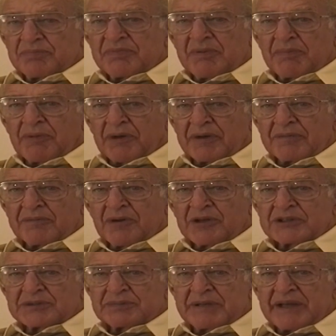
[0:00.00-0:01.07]
the Port
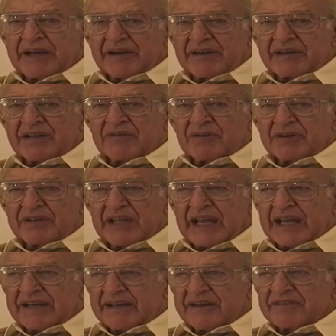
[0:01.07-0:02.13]
Moresby area where they
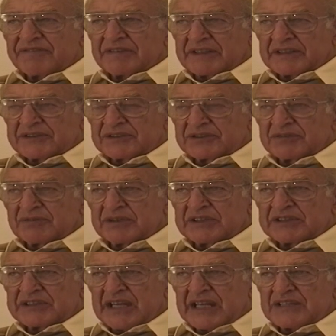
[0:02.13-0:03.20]
had airfields, and we
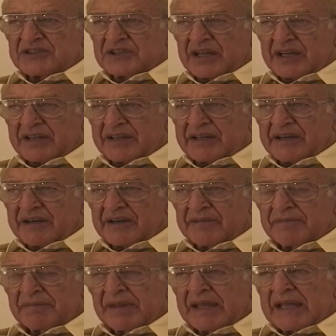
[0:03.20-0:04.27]
staged out of there.